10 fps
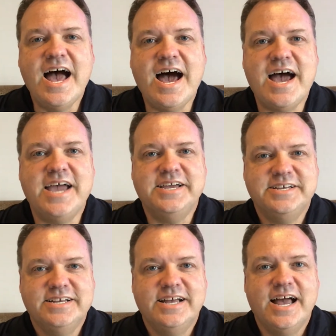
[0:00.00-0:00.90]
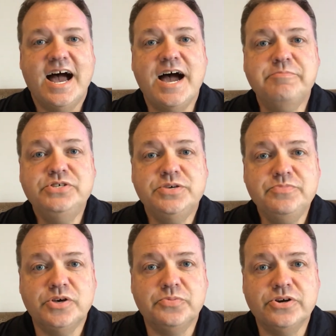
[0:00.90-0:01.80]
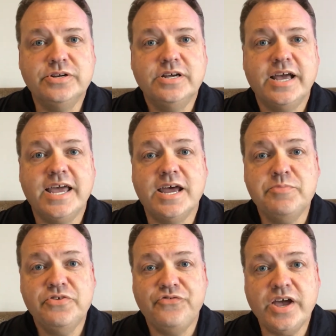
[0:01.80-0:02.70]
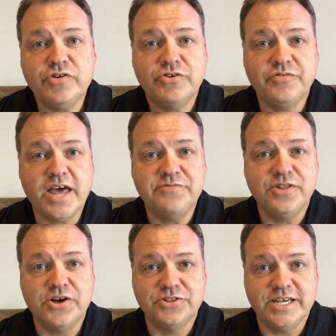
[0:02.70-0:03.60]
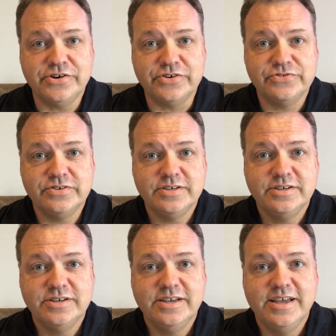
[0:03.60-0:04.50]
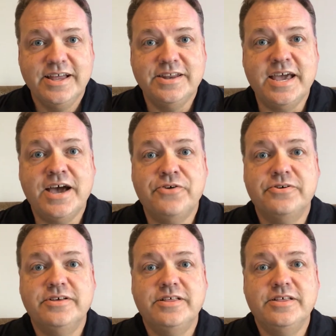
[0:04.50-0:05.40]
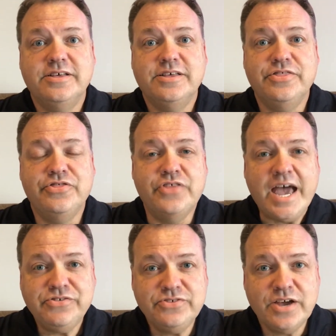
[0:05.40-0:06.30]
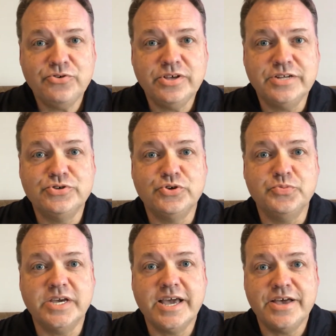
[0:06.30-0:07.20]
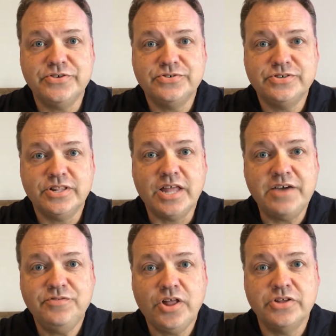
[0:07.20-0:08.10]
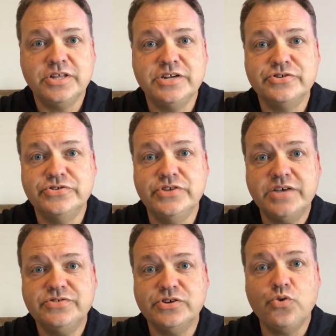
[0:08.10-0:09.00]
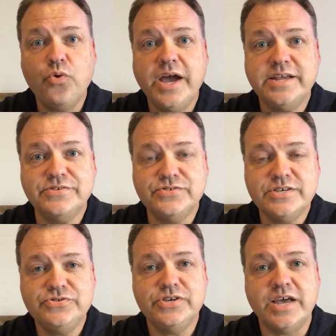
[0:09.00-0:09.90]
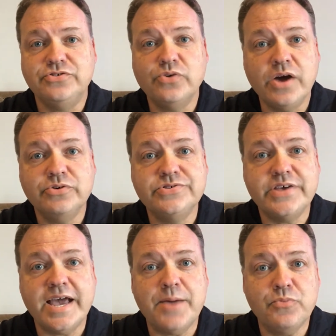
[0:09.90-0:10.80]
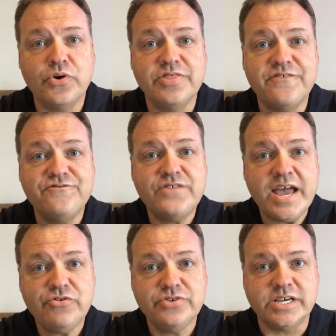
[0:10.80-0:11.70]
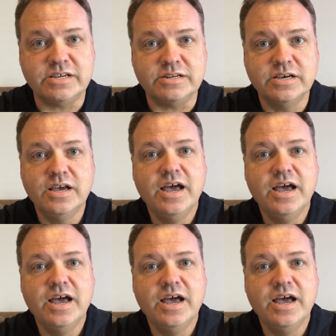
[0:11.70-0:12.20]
Hi, I'm Tim Milburn, and I'm the founder of Lifelong Leaders. Now, that's not really true because Lifelong Leaders doesn't quite exist yet, so I would say I'm more the founding